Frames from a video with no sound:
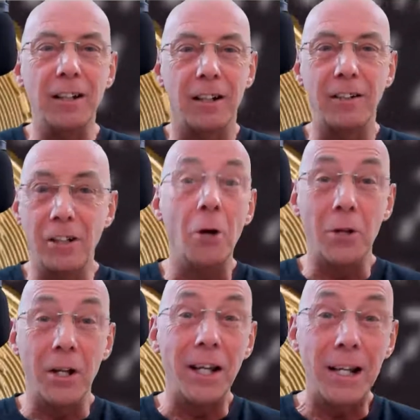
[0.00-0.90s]
I know
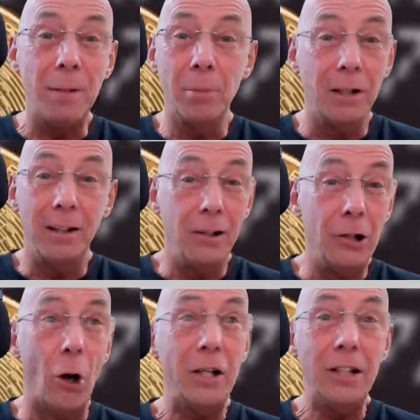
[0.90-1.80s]
the name, but
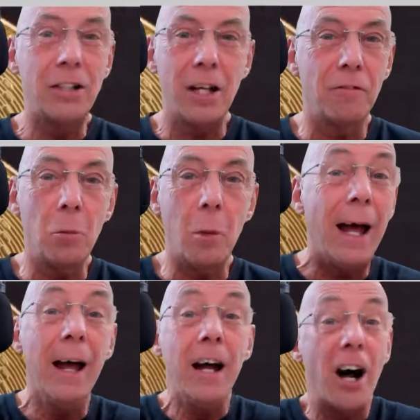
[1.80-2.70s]
lines
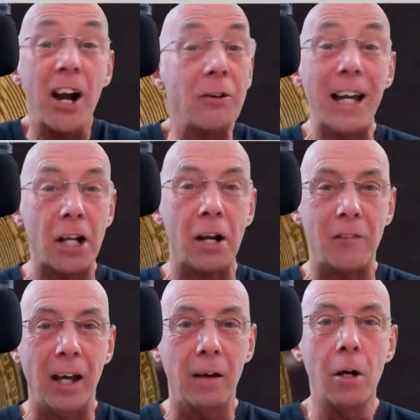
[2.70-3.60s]
everywhere. I don't get none of it.